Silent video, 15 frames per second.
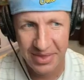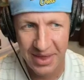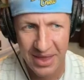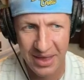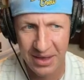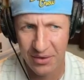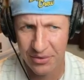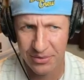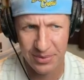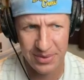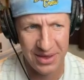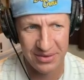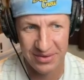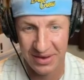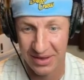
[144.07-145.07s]
It goes
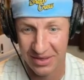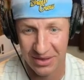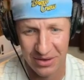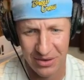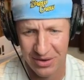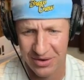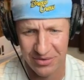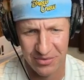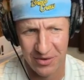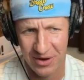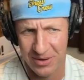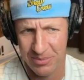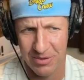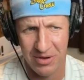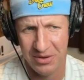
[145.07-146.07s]
without saying, the good is
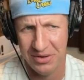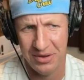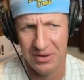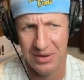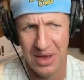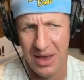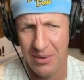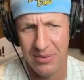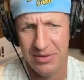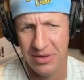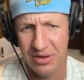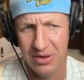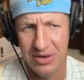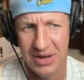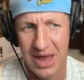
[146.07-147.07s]
Freddy Peralta. How is the
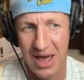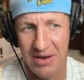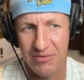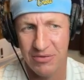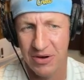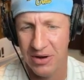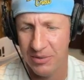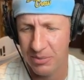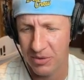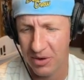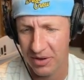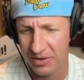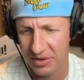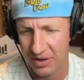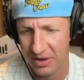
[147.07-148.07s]
good not Freddy
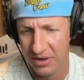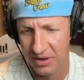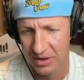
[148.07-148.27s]
Peralta?